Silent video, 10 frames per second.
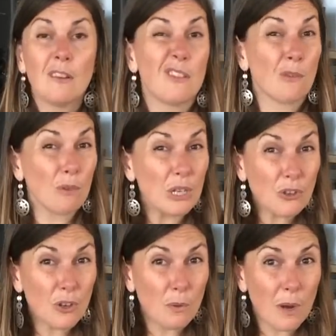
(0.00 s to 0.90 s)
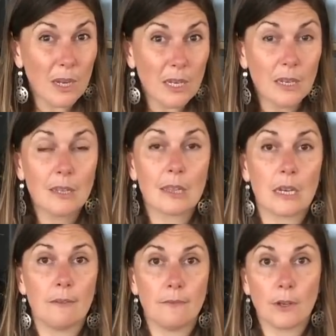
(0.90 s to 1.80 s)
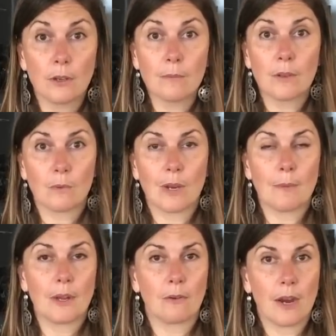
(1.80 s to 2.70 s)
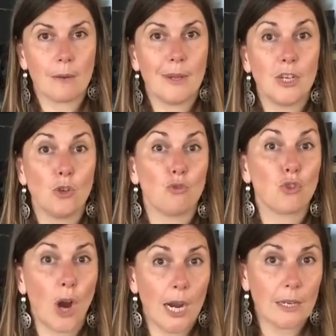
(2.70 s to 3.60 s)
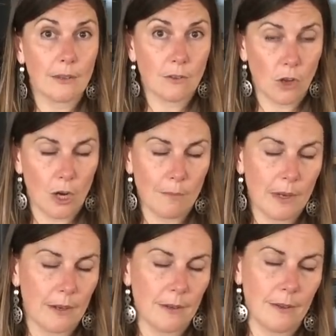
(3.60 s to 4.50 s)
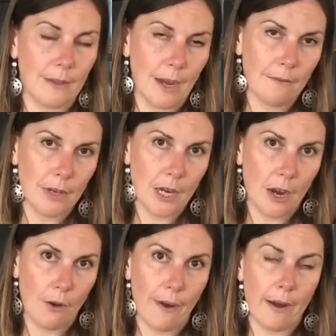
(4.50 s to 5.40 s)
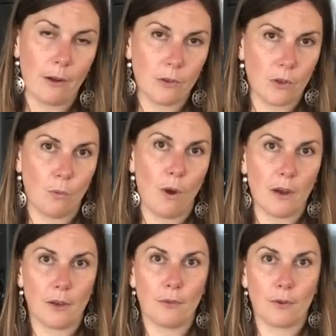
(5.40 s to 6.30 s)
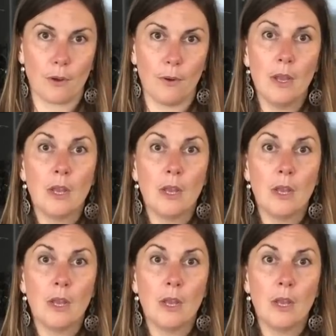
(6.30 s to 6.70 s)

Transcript: The original one that I filmed is what I'm going to recommend you try to start, because in that video I also walk you through